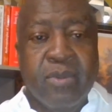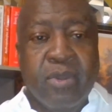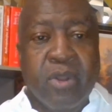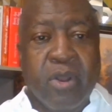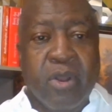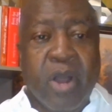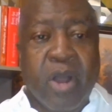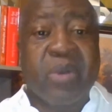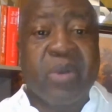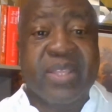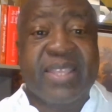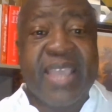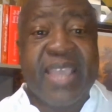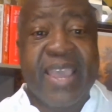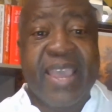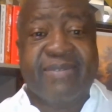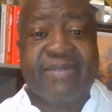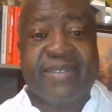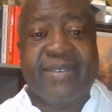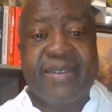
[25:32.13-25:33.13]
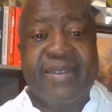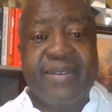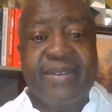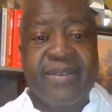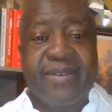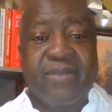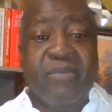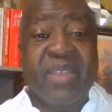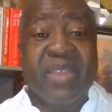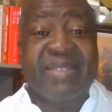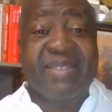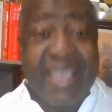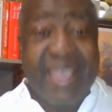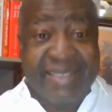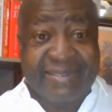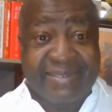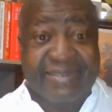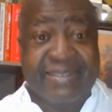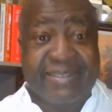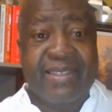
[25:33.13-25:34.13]
Our date with
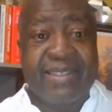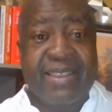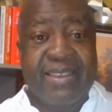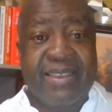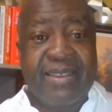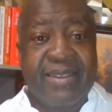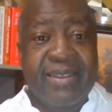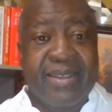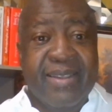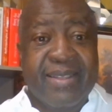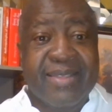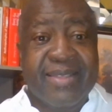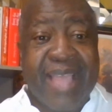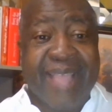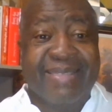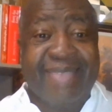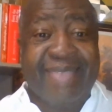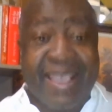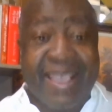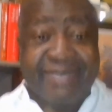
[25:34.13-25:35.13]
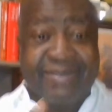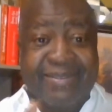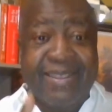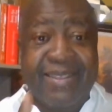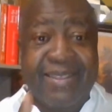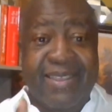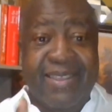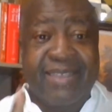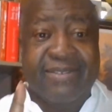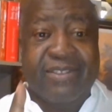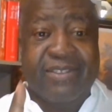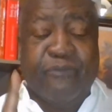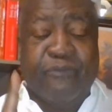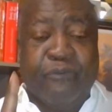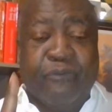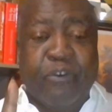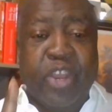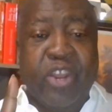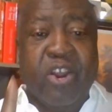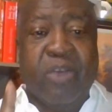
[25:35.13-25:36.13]
destiny. That destiny is the
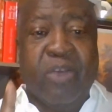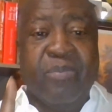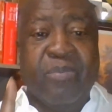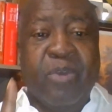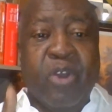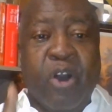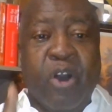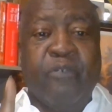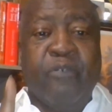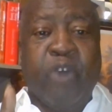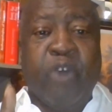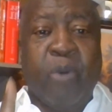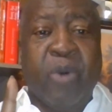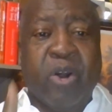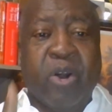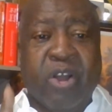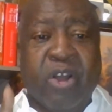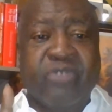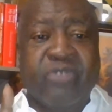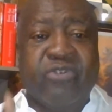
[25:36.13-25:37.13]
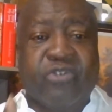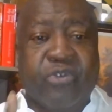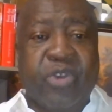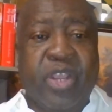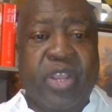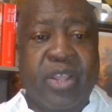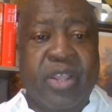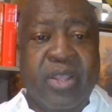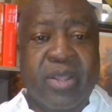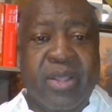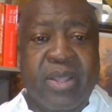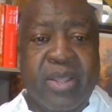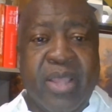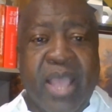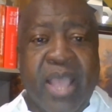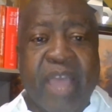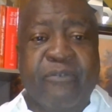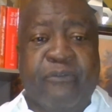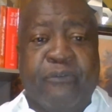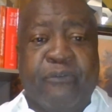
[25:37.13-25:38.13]
freedom of our country.
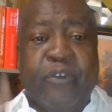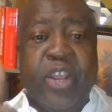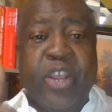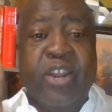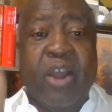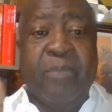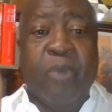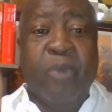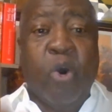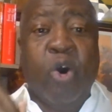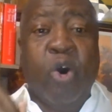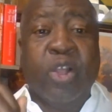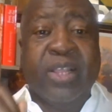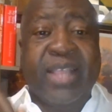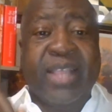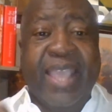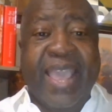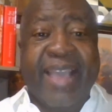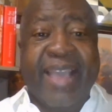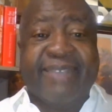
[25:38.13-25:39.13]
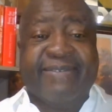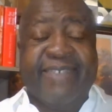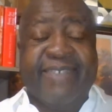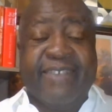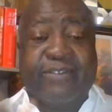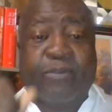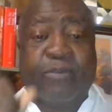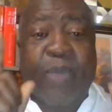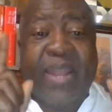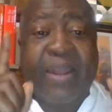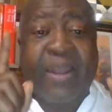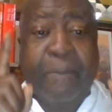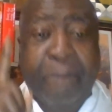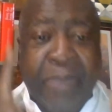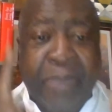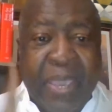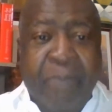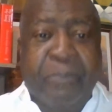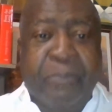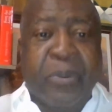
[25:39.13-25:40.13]
And freedom only exists when the
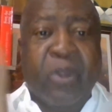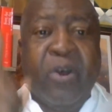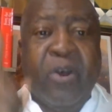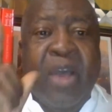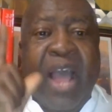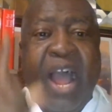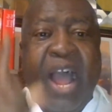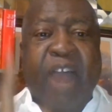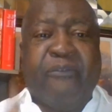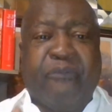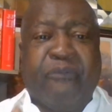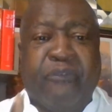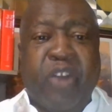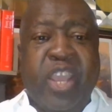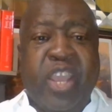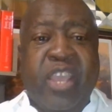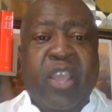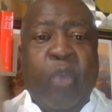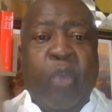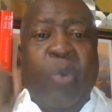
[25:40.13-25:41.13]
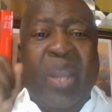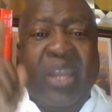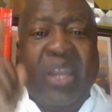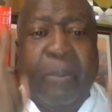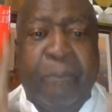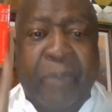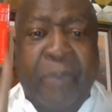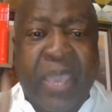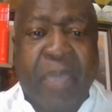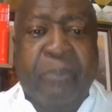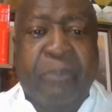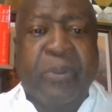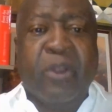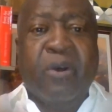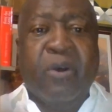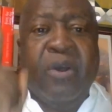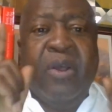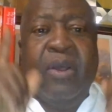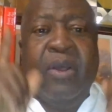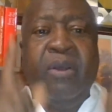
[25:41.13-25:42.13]
people are free, when the people
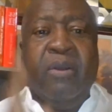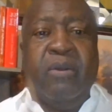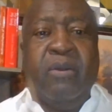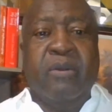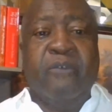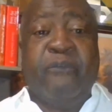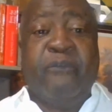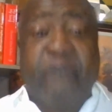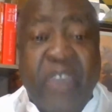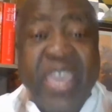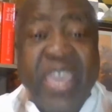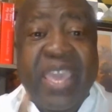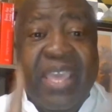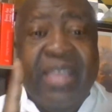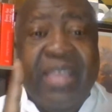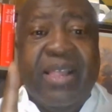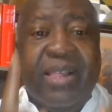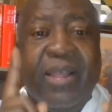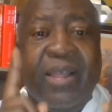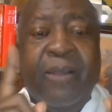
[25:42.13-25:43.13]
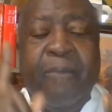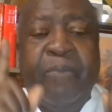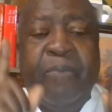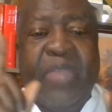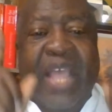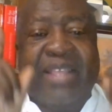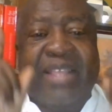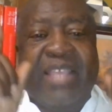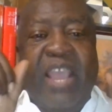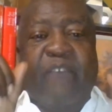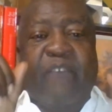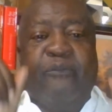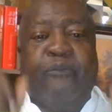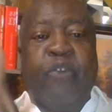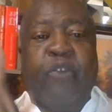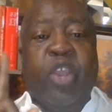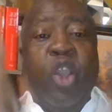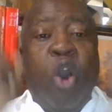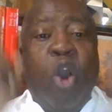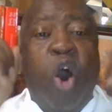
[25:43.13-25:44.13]
feel that they are
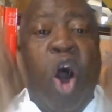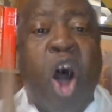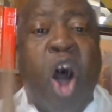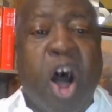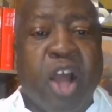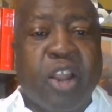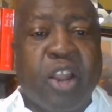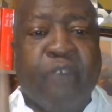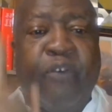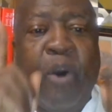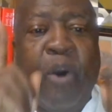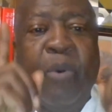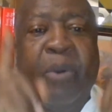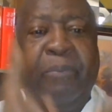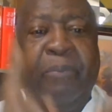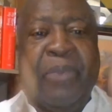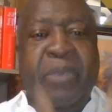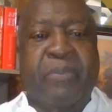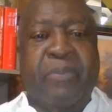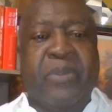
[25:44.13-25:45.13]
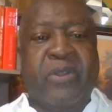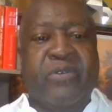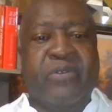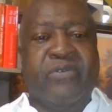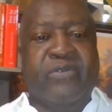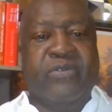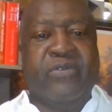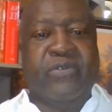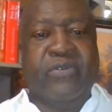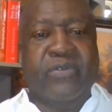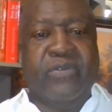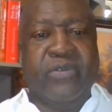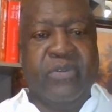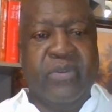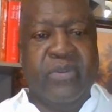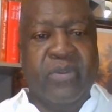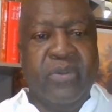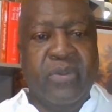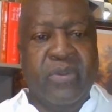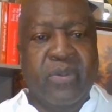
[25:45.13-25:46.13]
free. All of our peoples.
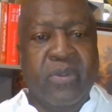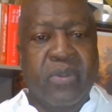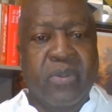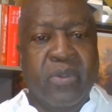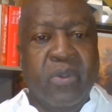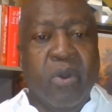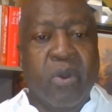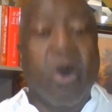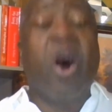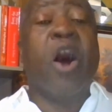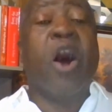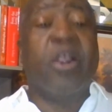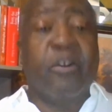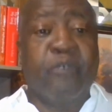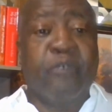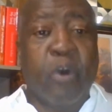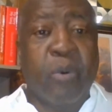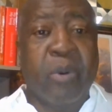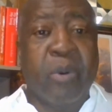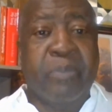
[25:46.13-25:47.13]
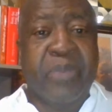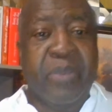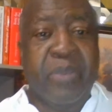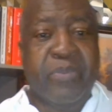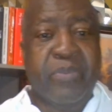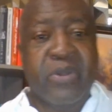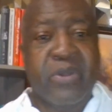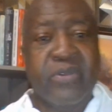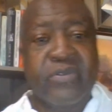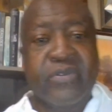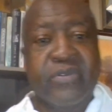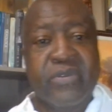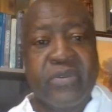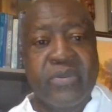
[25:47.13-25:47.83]
All of our peoples.